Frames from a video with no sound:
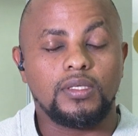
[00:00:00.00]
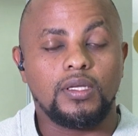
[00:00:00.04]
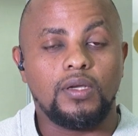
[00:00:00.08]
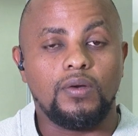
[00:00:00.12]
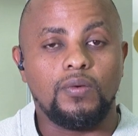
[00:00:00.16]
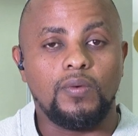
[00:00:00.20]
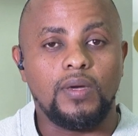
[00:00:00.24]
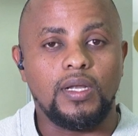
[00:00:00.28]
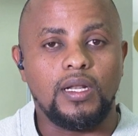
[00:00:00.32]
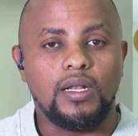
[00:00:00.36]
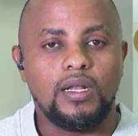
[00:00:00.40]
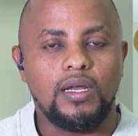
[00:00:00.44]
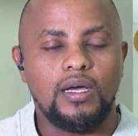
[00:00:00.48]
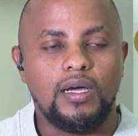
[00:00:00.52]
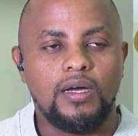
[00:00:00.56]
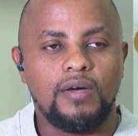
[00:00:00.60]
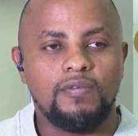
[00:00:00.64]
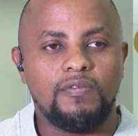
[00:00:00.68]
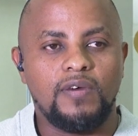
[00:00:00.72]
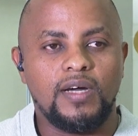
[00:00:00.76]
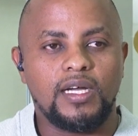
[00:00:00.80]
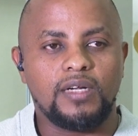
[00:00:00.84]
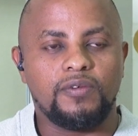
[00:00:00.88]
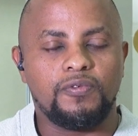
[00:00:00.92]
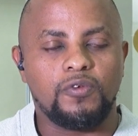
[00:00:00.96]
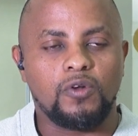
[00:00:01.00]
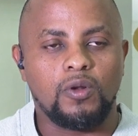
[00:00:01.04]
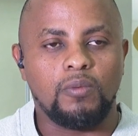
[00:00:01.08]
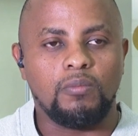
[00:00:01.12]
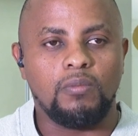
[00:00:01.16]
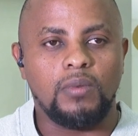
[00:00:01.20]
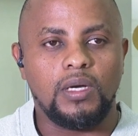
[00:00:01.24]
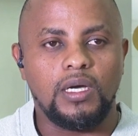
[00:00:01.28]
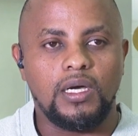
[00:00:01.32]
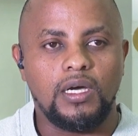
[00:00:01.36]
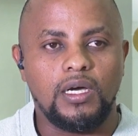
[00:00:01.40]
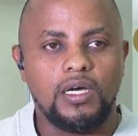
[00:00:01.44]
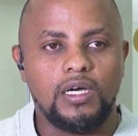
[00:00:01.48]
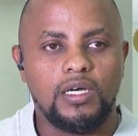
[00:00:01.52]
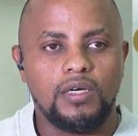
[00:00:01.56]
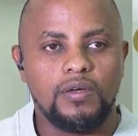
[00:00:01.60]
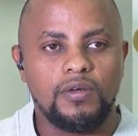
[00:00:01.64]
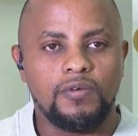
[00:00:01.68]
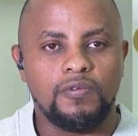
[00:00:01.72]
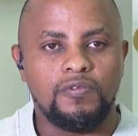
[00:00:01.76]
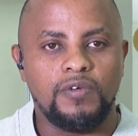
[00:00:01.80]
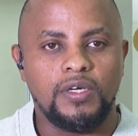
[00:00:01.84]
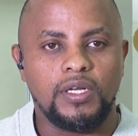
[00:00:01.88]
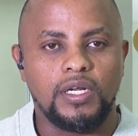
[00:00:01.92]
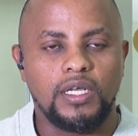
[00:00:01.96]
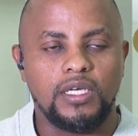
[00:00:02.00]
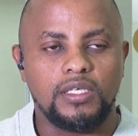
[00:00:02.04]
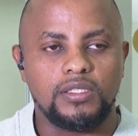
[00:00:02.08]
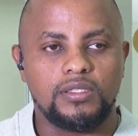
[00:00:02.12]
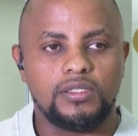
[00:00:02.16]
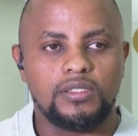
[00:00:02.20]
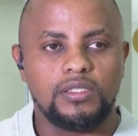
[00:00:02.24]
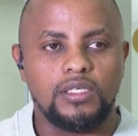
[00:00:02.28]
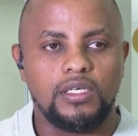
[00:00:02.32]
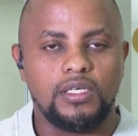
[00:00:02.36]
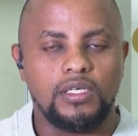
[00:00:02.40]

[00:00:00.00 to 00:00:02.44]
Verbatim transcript: Well, I've heard from various